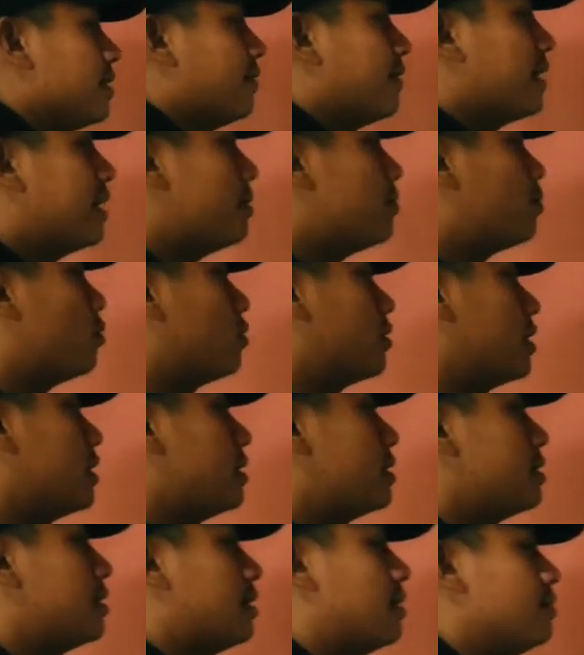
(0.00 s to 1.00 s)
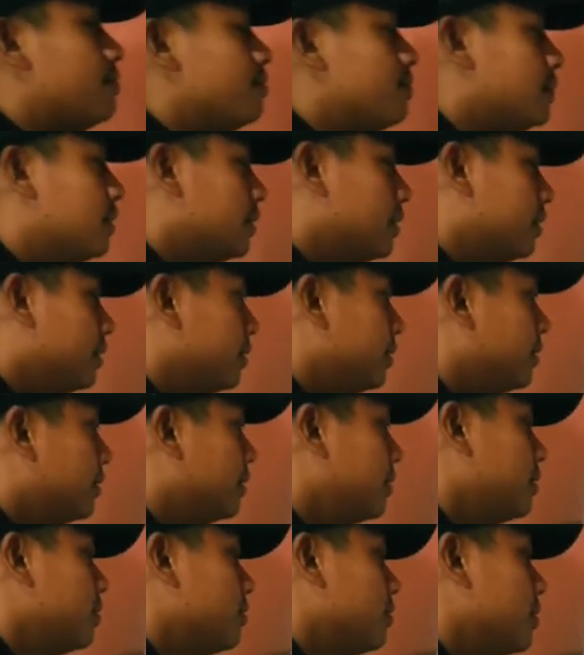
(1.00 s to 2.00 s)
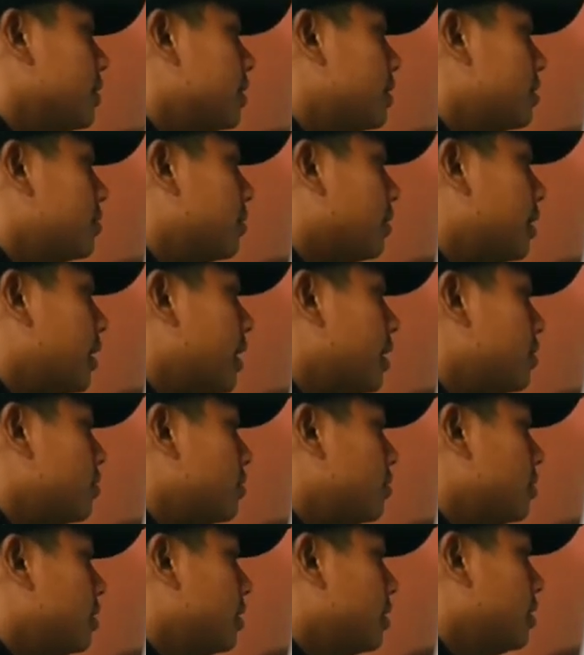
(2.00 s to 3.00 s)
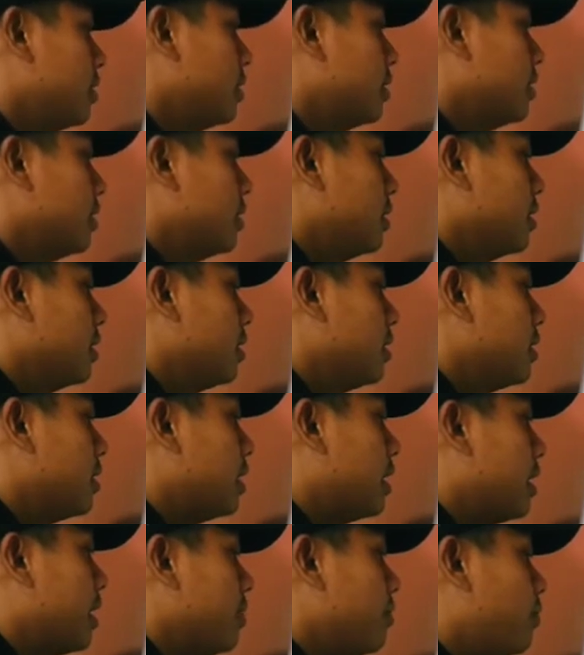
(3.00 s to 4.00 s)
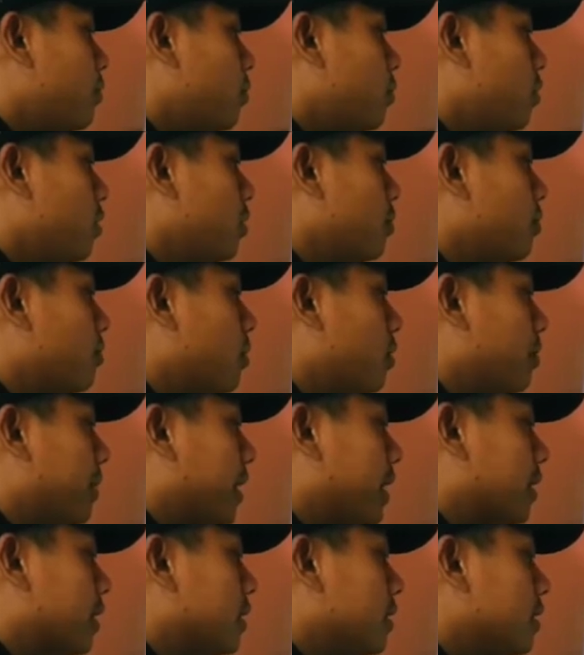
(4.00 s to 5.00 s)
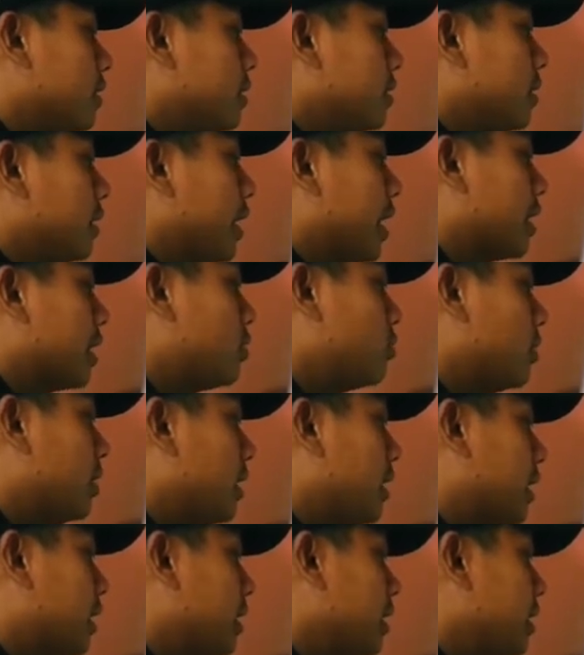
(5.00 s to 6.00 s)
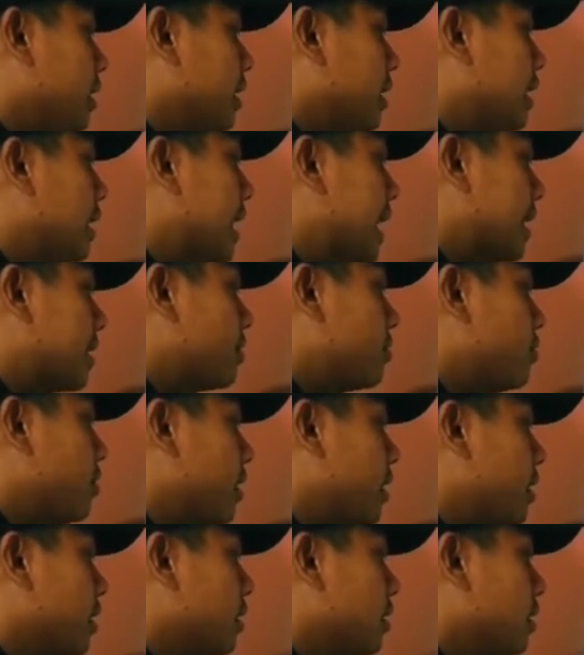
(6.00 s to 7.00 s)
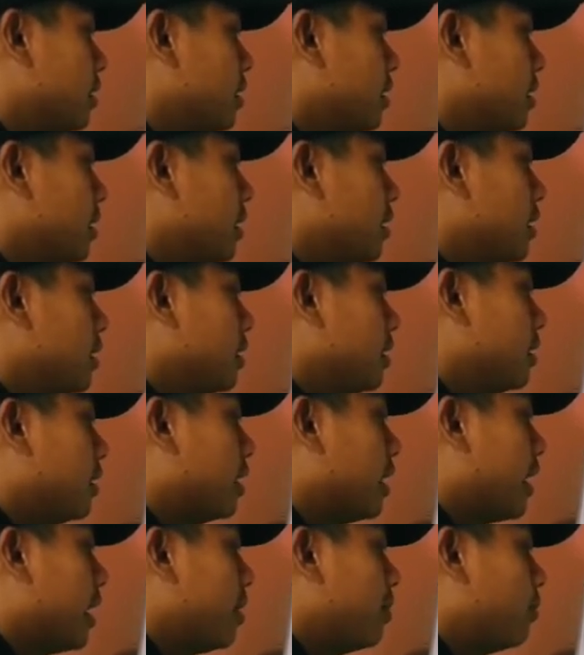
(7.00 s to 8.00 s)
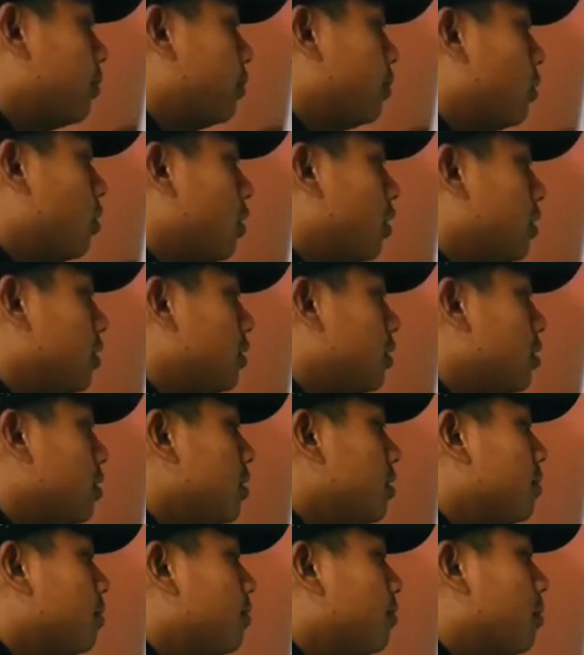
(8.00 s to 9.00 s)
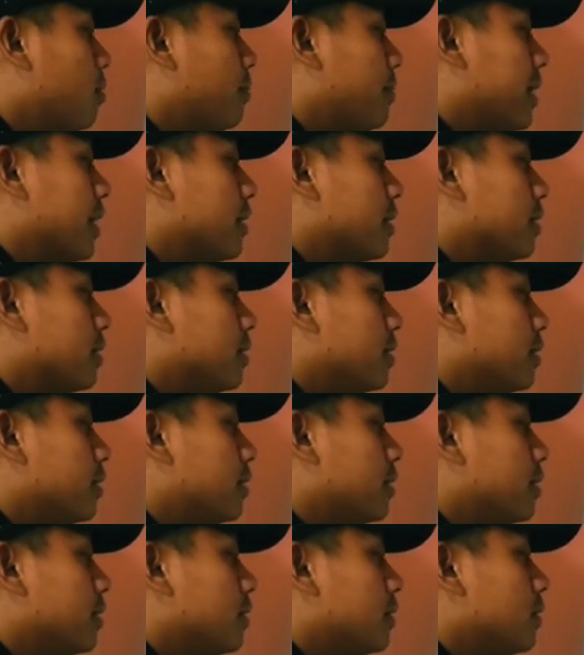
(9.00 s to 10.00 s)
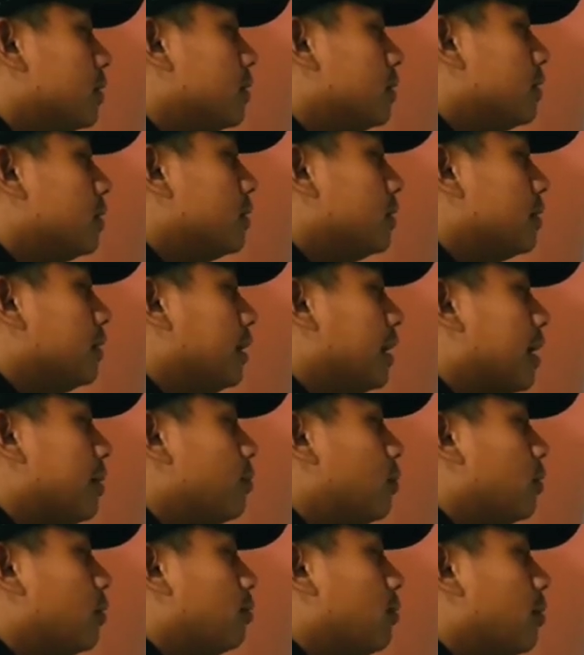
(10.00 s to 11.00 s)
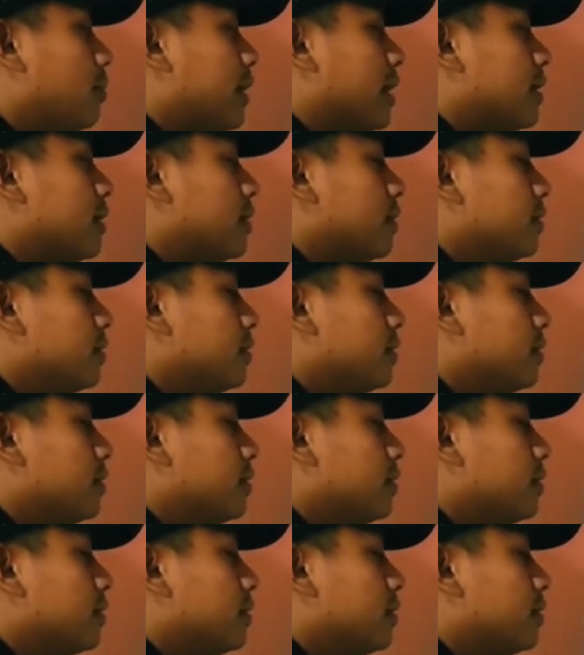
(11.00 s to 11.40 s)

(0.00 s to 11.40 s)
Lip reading: a very important term which is known as dipole moment. Actually, electric dipole moment. Dipole moment.